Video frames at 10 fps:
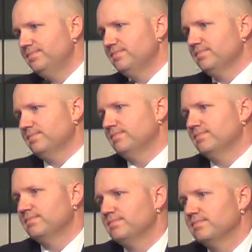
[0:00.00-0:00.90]

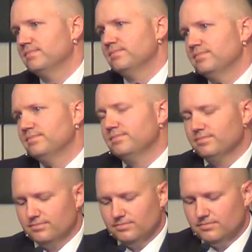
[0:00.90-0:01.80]

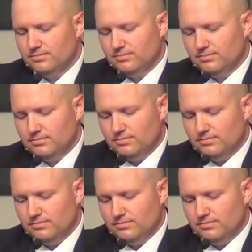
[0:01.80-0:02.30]
[no speech]